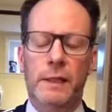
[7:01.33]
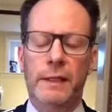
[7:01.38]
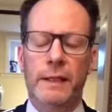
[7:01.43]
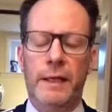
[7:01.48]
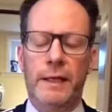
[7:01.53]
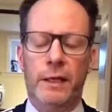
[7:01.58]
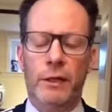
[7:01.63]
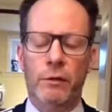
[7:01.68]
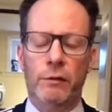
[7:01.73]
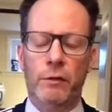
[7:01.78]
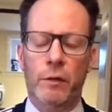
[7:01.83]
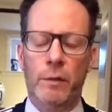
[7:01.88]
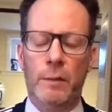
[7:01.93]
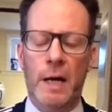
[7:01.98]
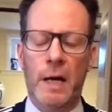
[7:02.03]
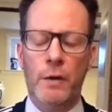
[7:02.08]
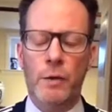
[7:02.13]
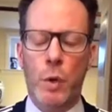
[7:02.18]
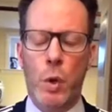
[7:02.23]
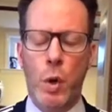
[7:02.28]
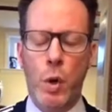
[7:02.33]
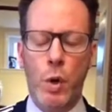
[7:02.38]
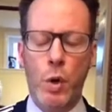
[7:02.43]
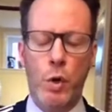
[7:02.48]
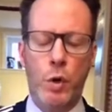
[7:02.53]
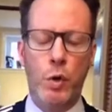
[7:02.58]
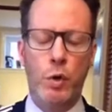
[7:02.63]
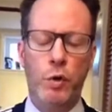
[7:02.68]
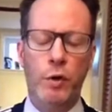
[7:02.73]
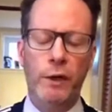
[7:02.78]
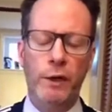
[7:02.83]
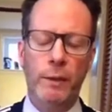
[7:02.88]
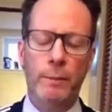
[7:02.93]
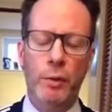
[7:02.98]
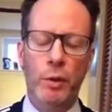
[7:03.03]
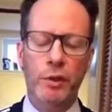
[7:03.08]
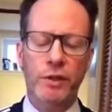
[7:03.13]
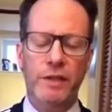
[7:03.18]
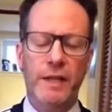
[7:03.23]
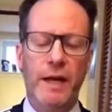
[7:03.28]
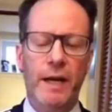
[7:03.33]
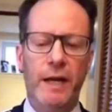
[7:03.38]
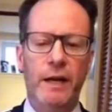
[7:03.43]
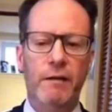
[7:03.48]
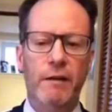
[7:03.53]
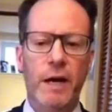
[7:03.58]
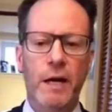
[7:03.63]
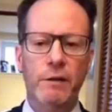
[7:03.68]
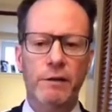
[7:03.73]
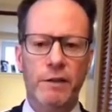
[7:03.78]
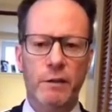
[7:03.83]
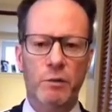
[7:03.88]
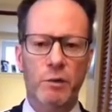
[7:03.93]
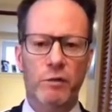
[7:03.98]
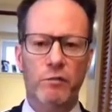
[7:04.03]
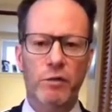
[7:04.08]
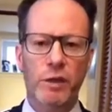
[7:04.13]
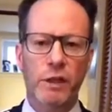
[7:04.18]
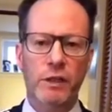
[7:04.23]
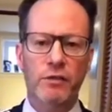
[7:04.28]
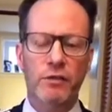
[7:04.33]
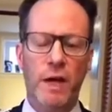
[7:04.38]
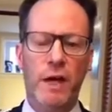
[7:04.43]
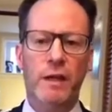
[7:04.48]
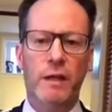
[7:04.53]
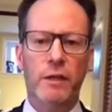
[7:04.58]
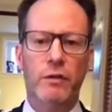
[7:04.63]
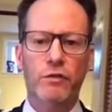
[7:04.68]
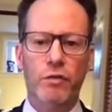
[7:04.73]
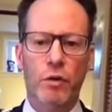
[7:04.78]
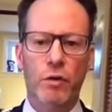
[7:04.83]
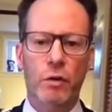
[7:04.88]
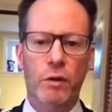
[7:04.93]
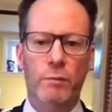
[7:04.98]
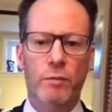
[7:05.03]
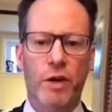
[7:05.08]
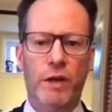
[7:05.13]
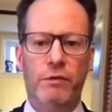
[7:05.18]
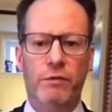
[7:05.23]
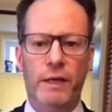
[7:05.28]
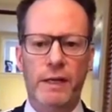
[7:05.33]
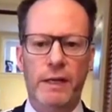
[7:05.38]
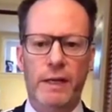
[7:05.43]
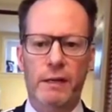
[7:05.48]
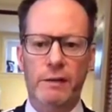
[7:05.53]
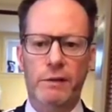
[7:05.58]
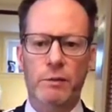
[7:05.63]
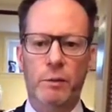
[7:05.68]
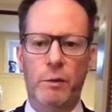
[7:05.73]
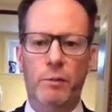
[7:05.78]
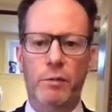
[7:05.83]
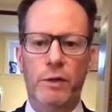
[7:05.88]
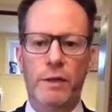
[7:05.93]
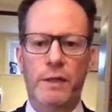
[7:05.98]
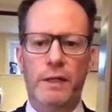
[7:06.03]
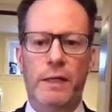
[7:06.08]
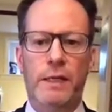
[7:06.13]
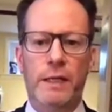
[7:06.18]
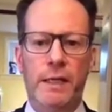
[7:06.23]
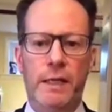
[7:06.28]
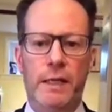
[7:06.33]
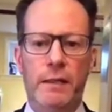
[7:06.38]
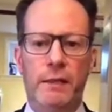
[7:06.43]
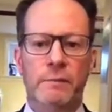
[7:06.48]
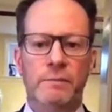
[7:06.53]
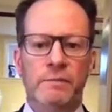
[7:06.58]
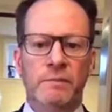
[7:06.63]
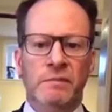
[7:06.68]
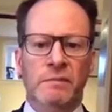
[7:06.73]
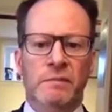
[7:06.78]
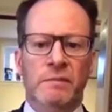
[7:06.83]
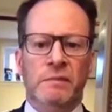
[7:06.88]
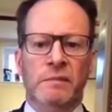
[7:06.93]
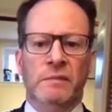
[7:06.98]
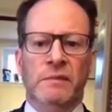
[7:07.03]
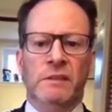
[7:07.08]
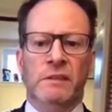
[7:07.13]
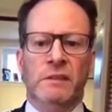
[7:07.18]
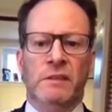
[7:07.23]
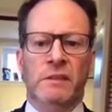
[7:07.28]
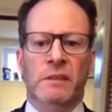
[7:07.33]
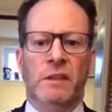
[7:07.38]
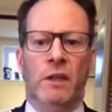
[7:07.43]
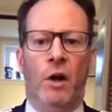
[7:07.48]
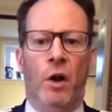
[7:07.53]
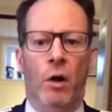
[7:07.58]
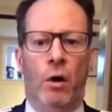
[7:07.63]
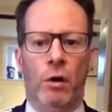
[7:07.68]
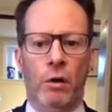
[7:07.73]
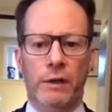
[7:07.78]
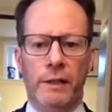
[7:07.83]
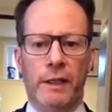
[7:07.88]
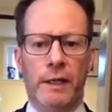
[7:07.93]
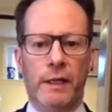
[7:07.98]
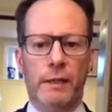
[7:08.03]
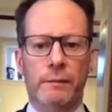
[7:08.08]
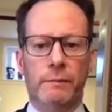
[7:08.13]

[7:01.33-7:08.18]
it go through the mouth. Really push that air out. So we're really trying to control the breath right now. So we're breathing in, holding it,